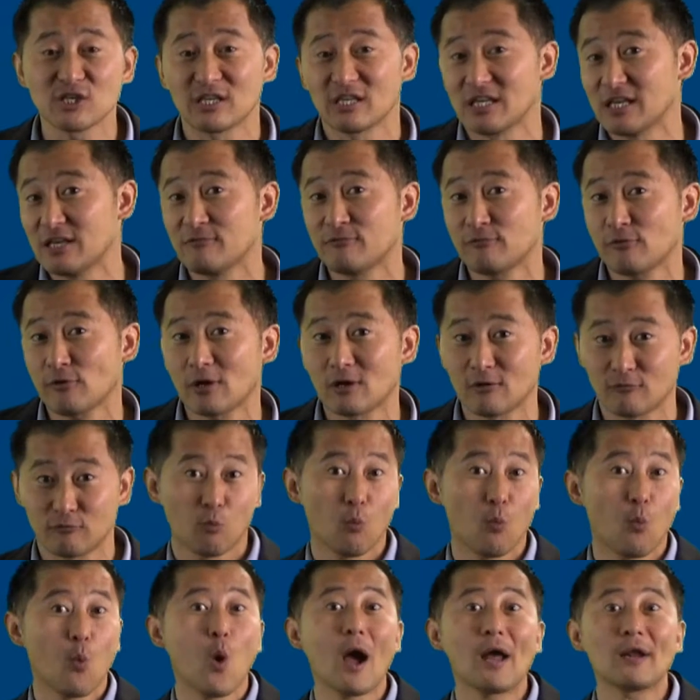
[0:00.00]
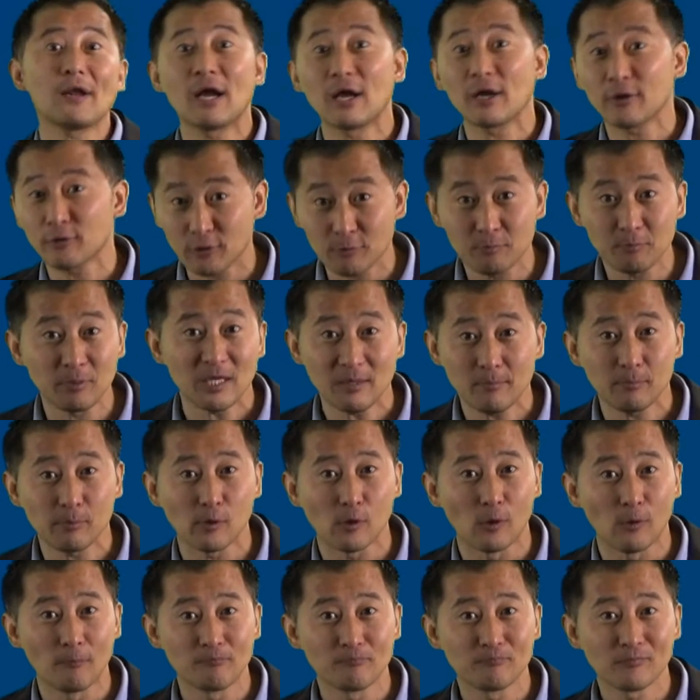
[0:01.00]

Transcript: in front of 100 people,